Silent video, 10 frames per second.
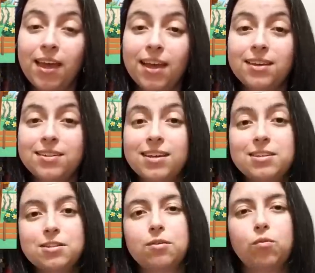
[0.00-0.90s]
and
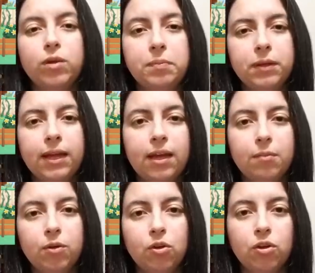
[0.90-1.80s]
it's
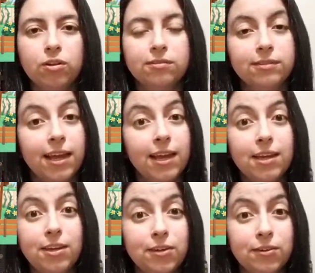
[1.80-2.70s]
replayable.
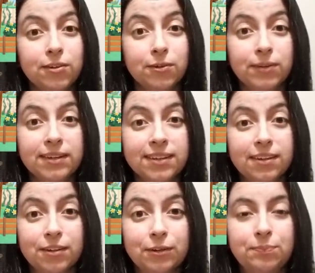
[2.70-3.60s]
Thank you,
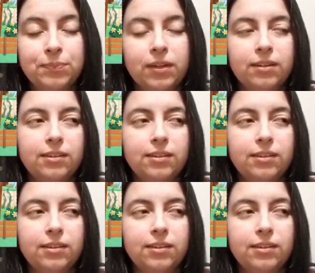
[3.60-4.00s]
Nintendo.